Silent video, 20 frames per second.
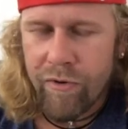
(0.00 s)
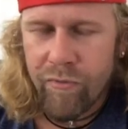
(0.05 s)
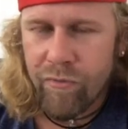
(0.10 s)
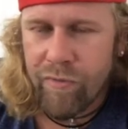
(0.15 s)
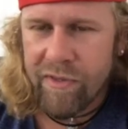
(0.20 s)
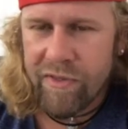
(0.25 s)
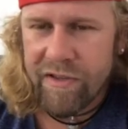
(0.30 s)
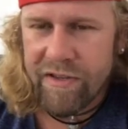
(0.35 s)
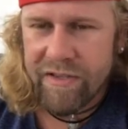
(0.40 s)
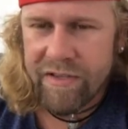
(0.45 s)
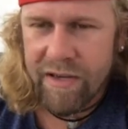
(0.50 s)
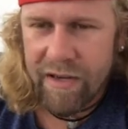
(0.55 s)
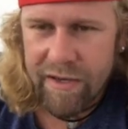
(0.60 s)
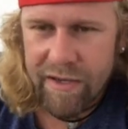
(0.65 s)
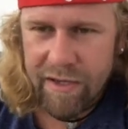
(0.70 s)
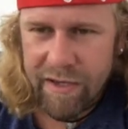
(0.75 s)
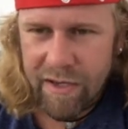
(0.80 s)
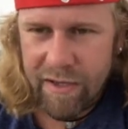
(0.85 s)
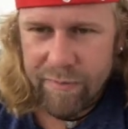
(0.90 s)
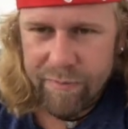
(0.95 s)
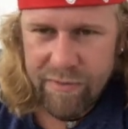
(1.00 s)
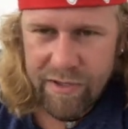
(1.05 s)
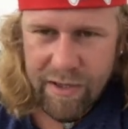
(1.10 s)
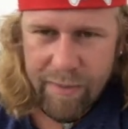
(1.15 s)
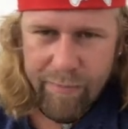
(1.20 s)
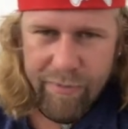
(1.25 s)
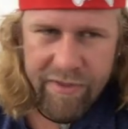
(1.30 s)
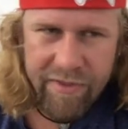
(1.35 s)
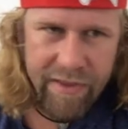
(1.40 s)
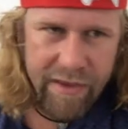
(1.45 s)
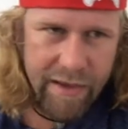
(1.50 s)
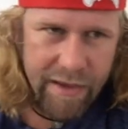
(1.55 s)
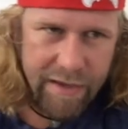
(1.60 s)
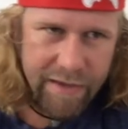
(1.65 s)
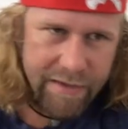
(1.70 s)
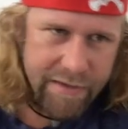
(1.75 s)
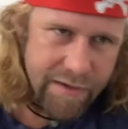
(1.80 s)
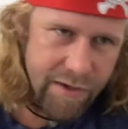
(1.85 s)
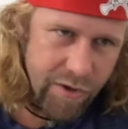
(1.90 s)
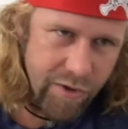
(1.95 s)
the sun comes up in the
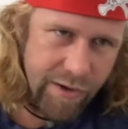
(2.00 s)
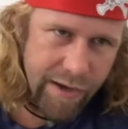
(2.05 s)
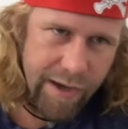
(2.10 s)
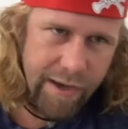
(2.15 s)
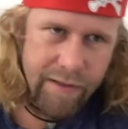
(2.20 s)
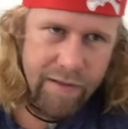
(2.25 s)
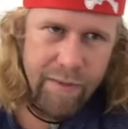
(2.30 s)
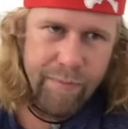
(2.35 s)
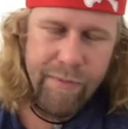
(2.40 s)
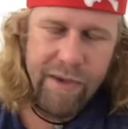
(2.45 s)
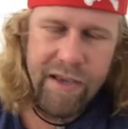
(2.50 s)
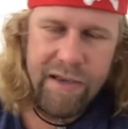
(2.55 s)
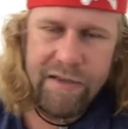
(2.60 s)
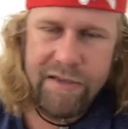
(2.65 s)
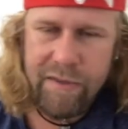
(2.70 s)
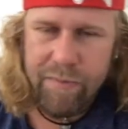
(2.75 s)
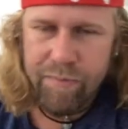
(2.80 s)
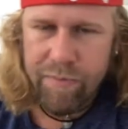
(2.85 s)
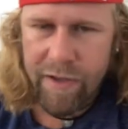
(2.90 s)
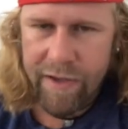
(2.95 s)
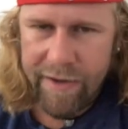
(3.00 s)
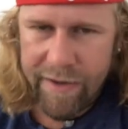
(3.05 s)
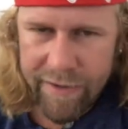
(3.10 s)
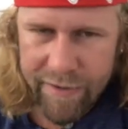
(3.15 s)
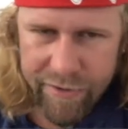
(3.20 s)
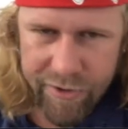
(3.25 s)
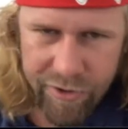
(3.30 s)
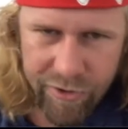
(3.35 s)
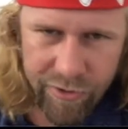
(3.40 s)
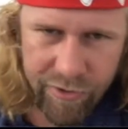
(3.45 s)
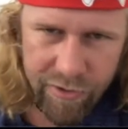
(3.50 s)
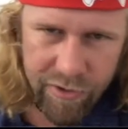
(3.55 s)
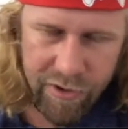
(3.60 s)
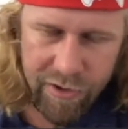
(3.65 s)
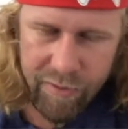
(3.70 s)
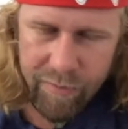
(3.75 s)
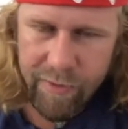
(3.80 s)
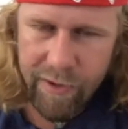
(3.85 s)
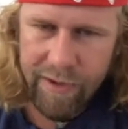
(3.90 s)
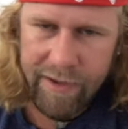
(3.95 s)
east, okay, let me explain it to you a
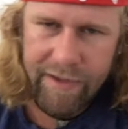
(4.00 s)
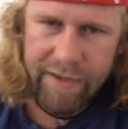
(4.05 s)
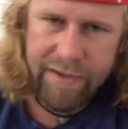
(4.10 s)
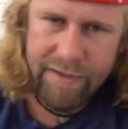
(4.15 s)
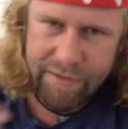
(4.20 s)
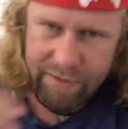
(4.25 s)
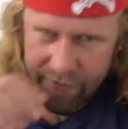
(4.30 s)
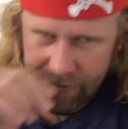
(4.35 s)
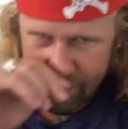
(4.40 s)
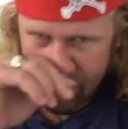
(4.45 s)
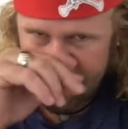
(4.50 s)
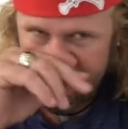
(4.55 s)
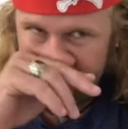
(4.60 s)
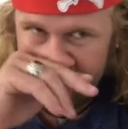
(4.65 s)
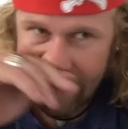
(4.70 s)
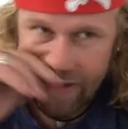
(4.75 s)
little bit easier.